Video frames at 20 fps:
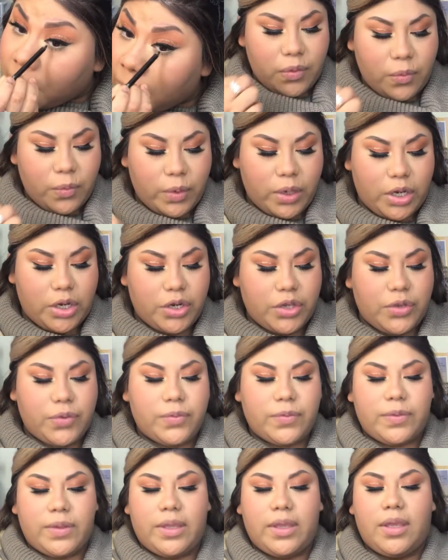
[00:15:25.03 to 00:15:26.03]
We are
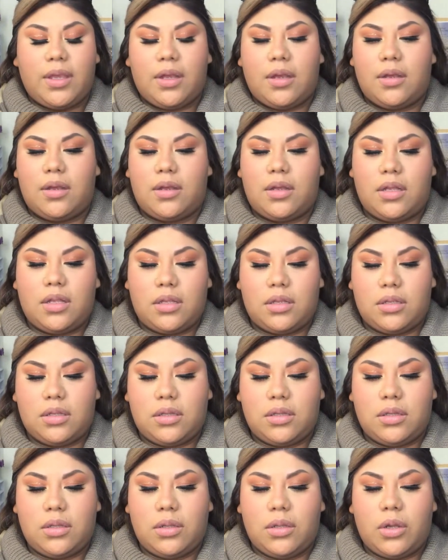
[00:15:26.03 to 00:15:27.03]
using
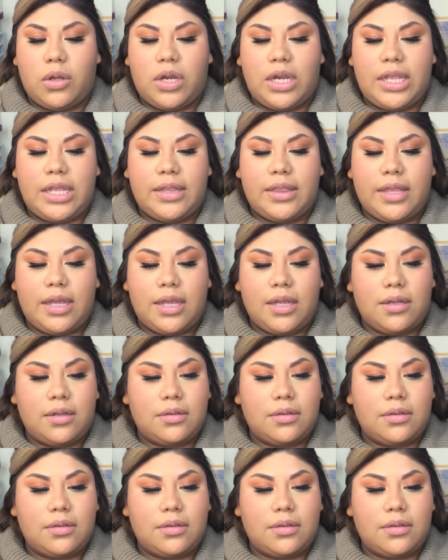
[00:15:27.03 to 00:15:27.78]
Lolita